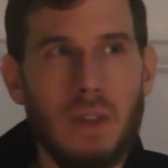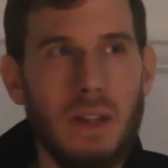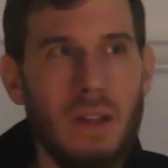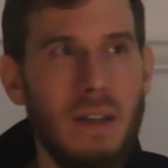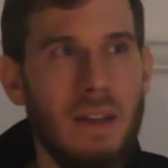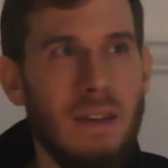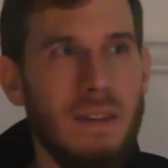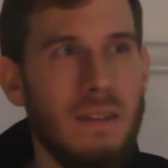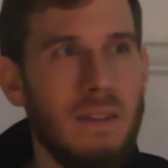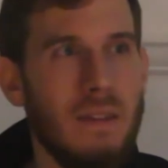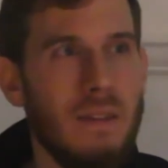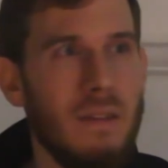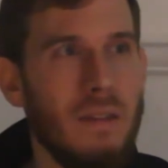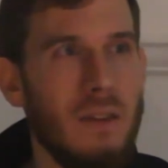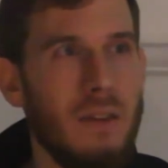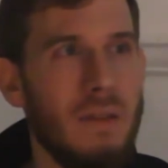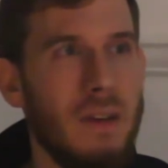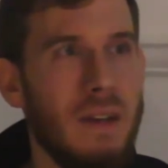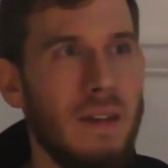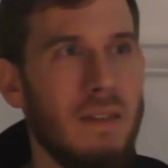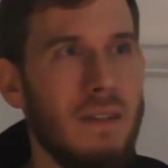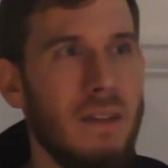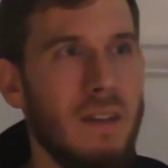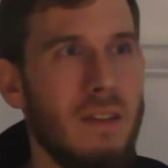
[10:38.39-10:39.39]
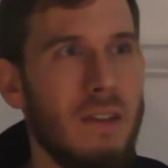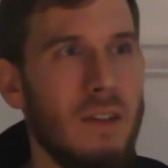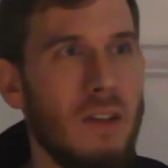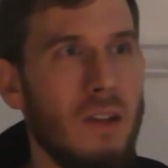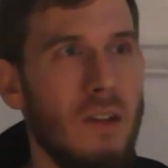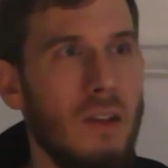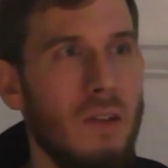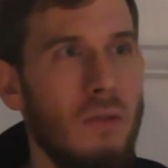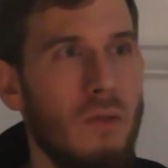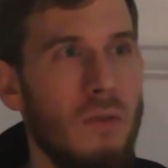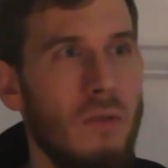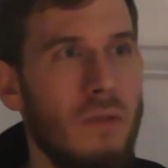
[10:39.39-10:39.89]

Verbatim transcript: the reason it can